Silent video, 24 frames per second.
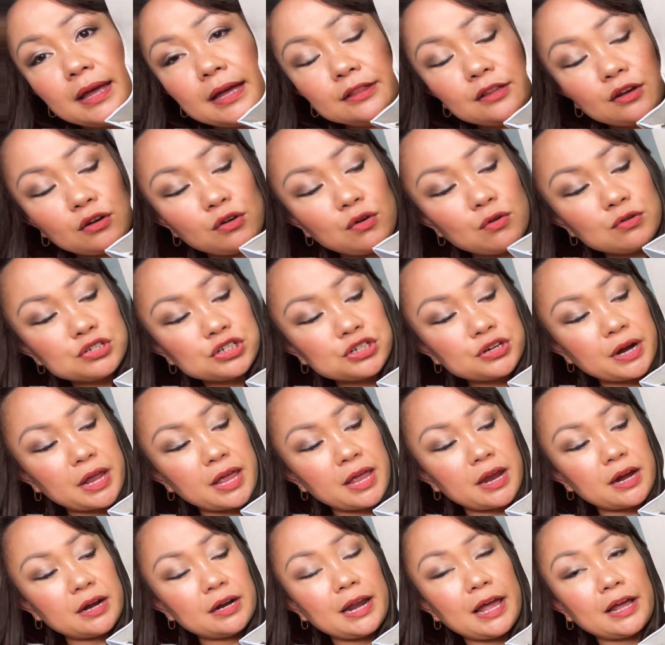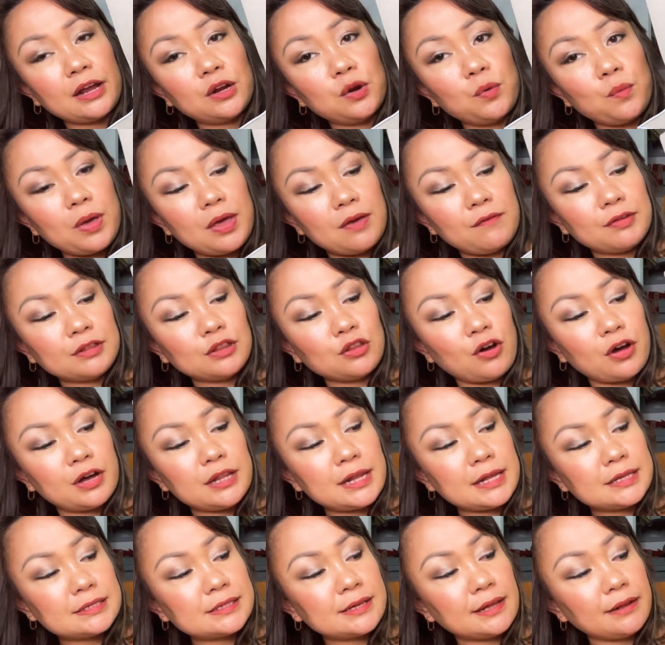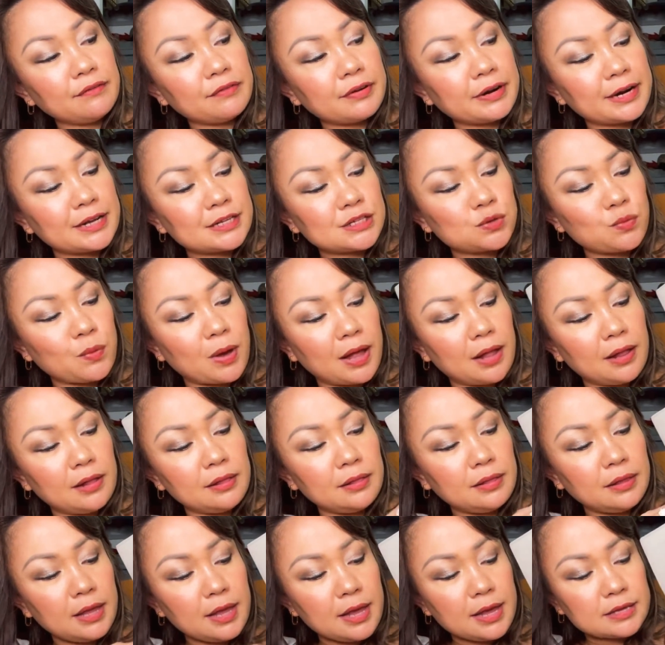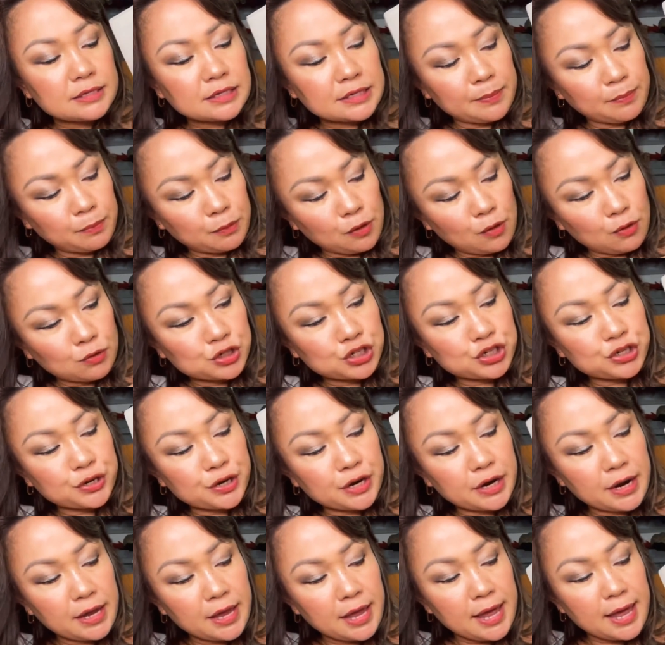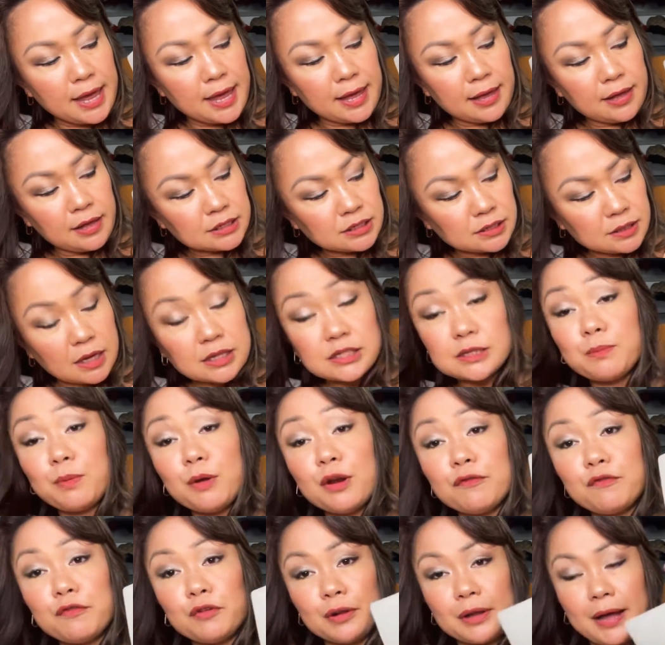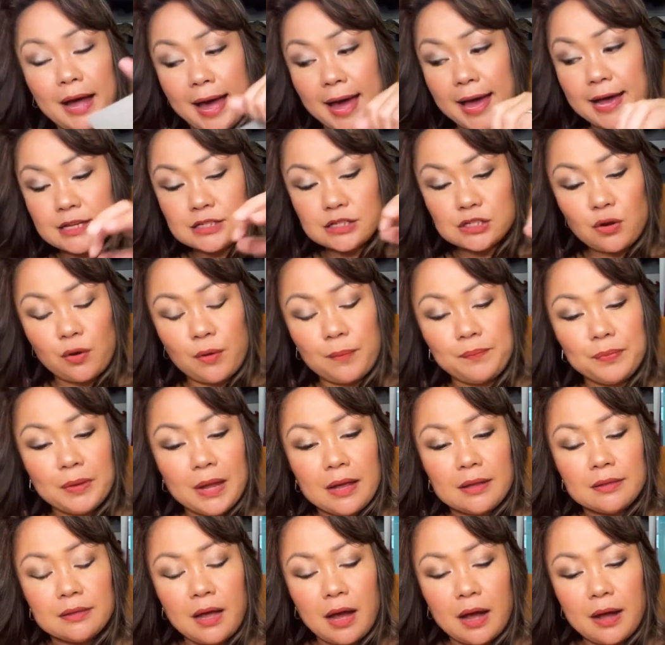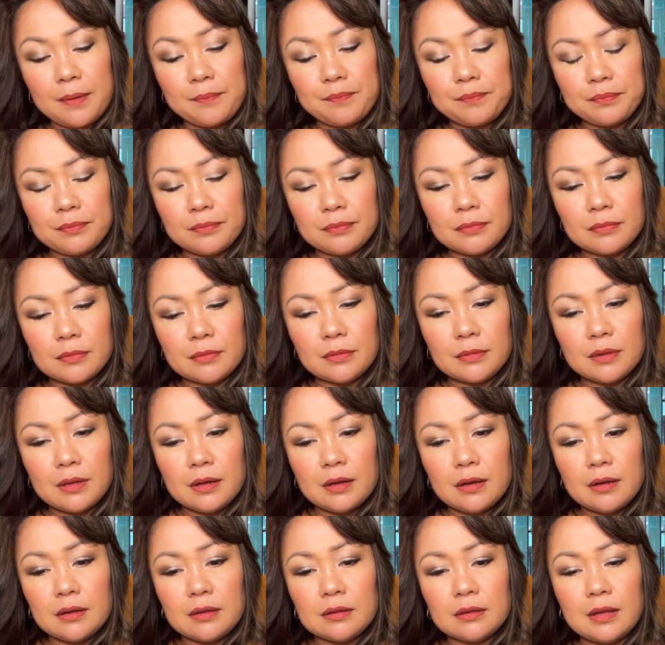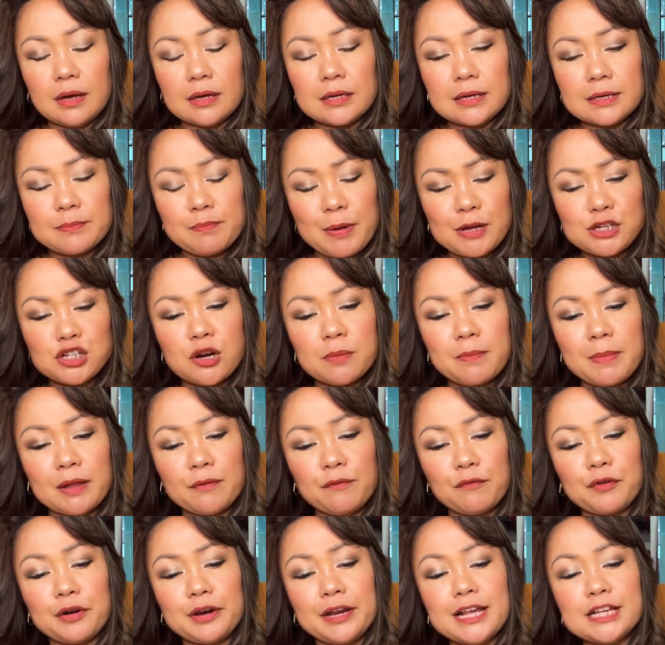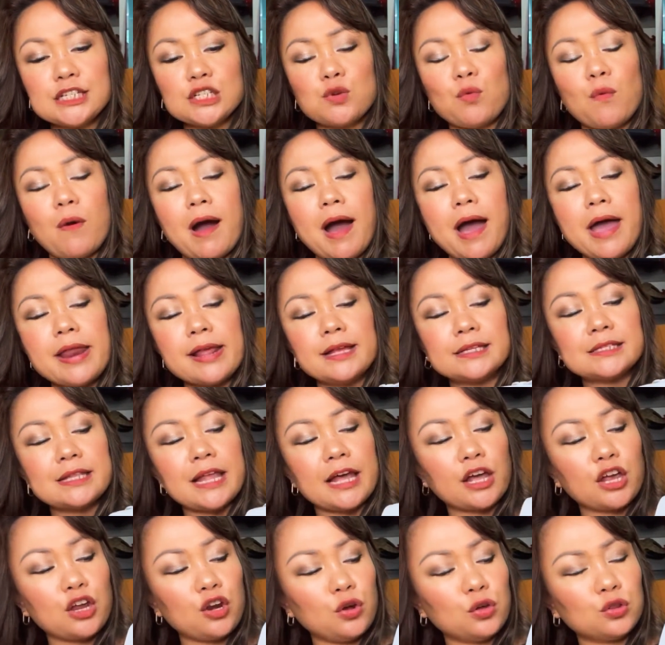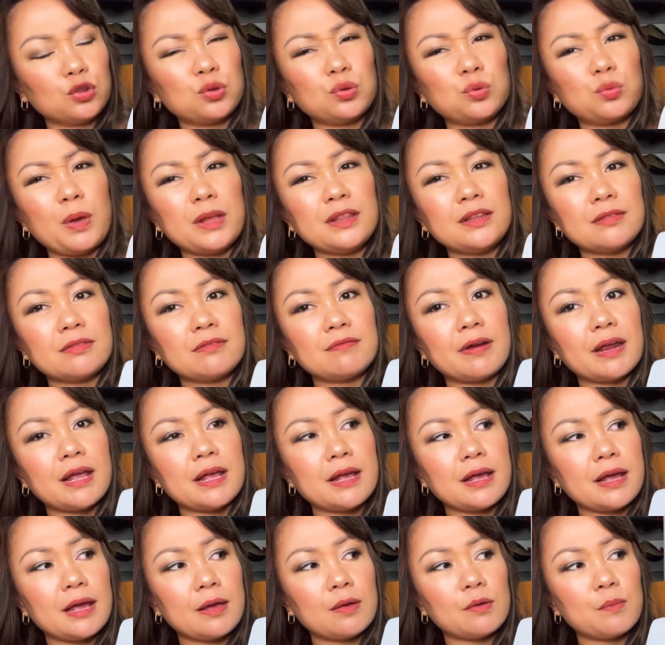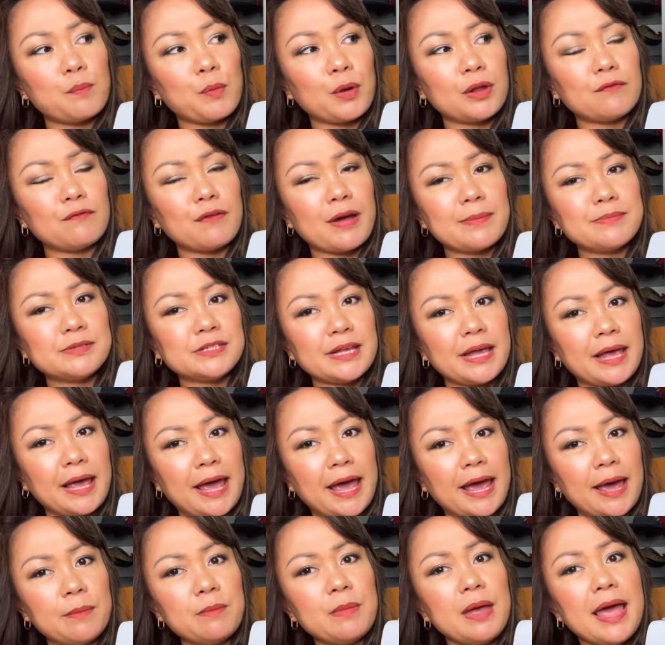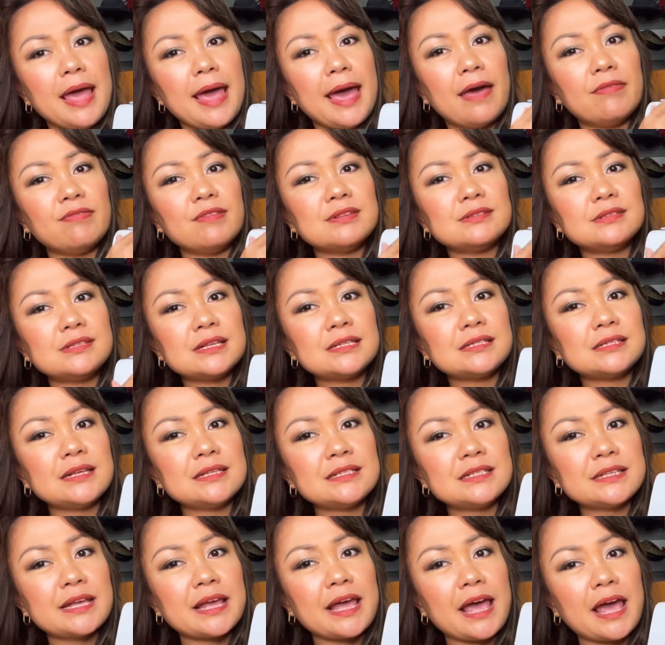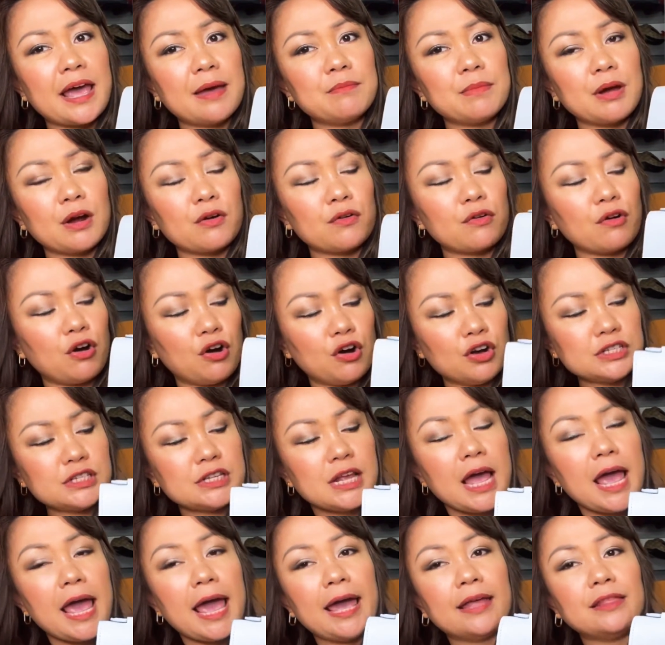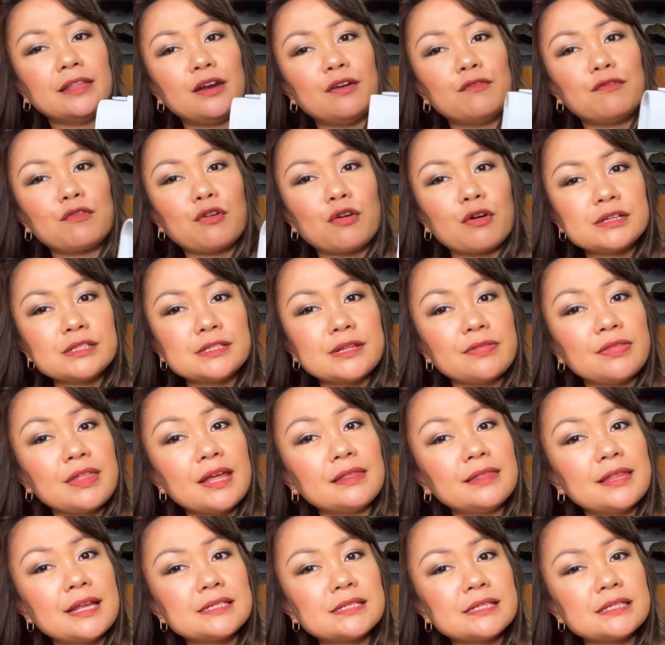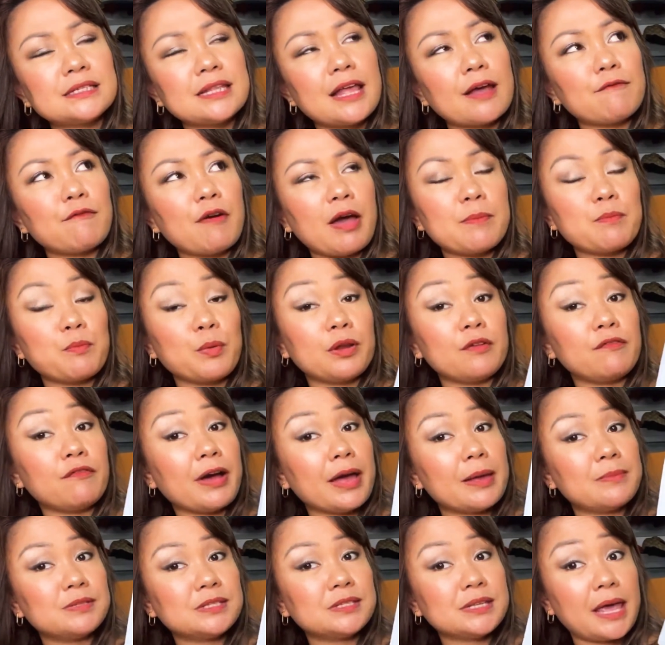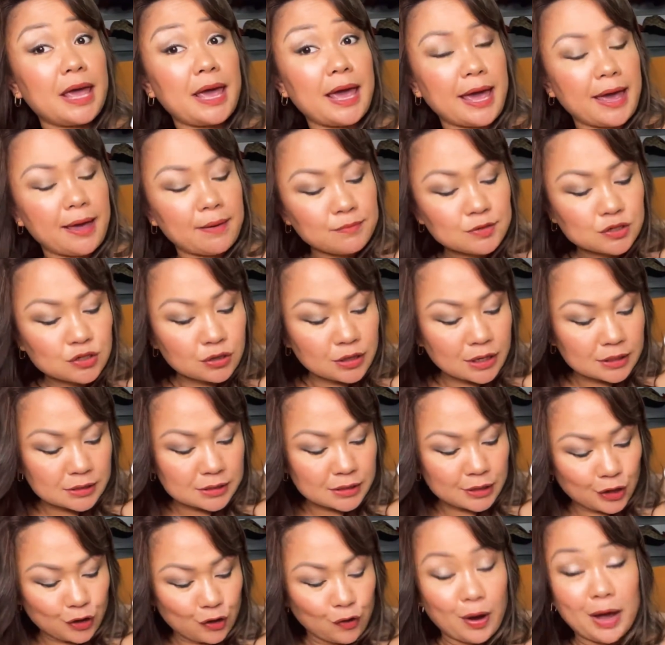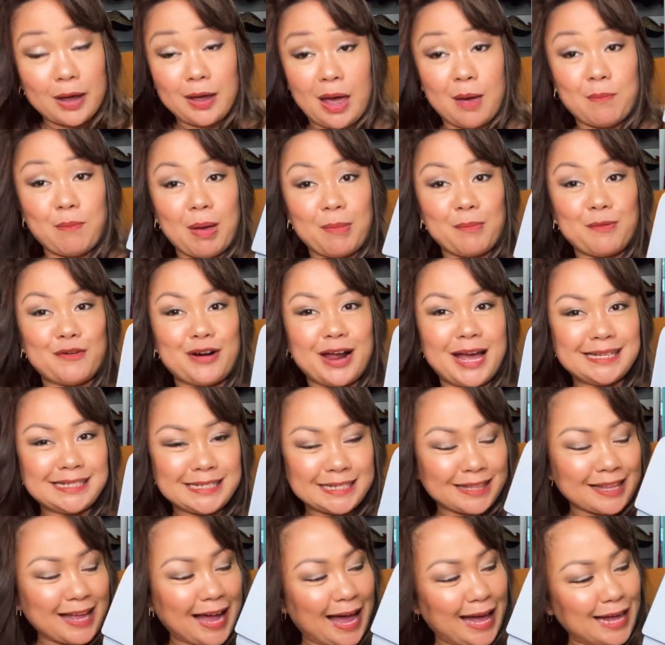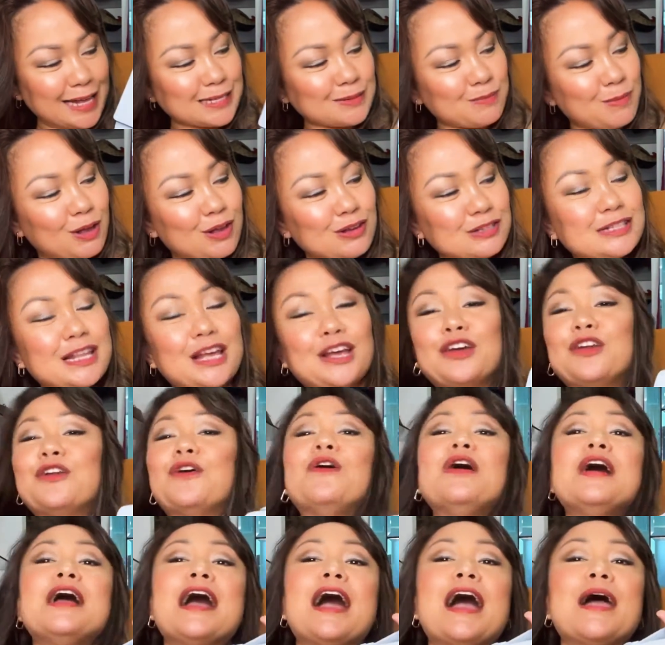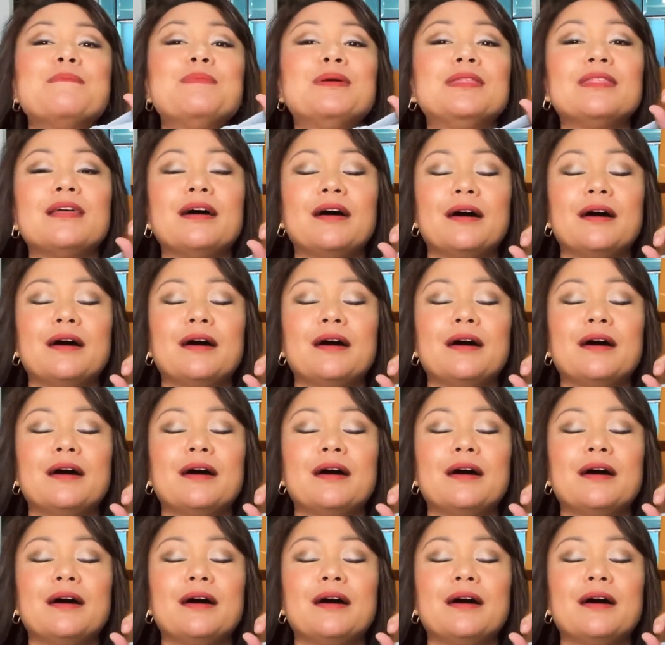closure here like Louis Vuitton in silver as well, zip closure. It's beautiful, guys. So the measurement for this one is like, you know, 23.5 cm, and then 16 cm across, and then of course the thickness is like 5.5 cm. So that's, you know, I memorized it, guys, because like, you know, I've been